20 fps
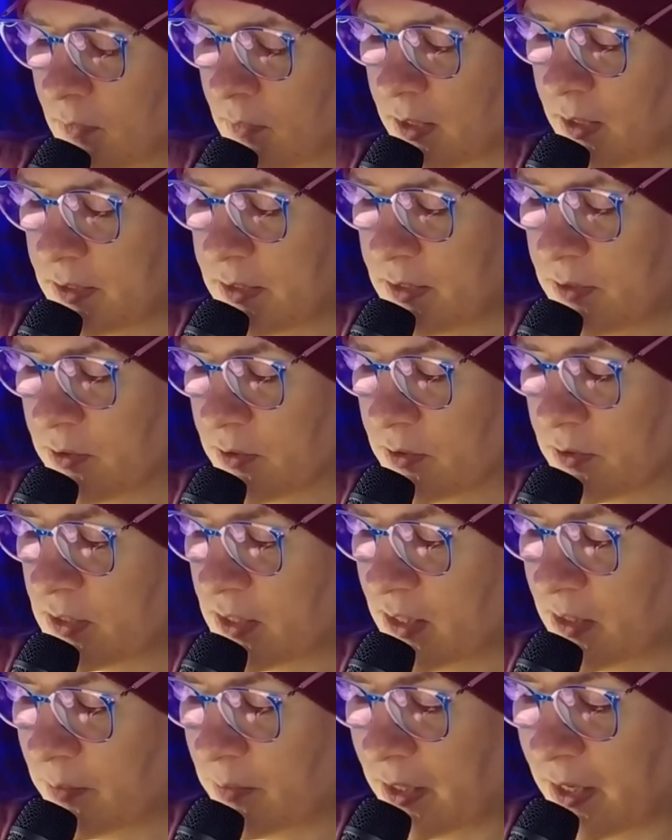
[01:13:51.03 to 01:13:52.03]
did not see
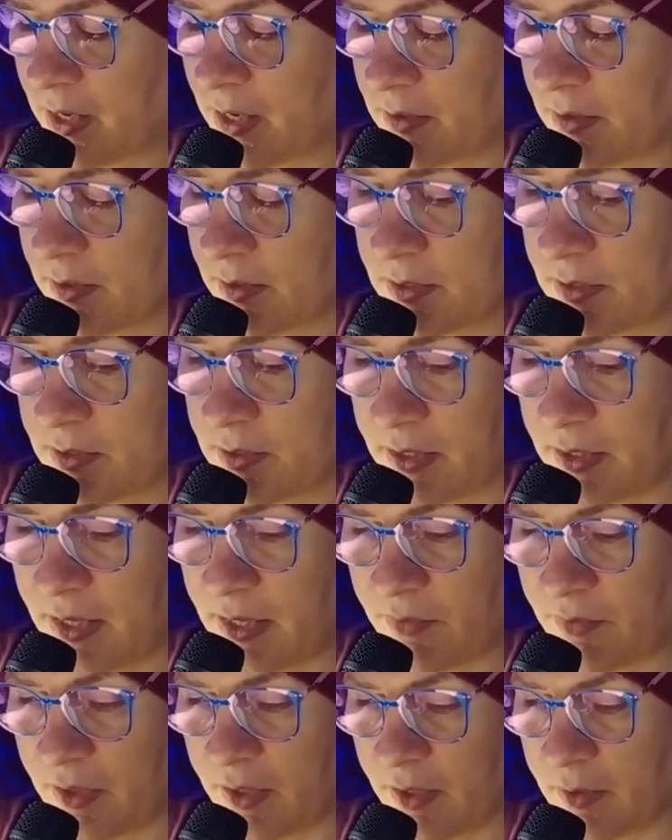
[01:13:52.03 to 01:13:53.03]
them again until
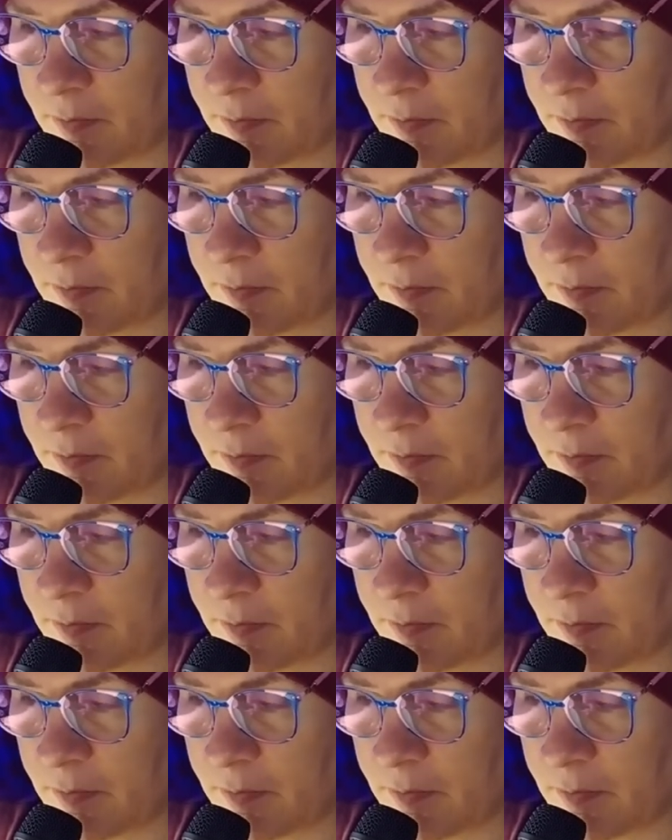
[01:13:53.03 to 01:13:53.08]
evening.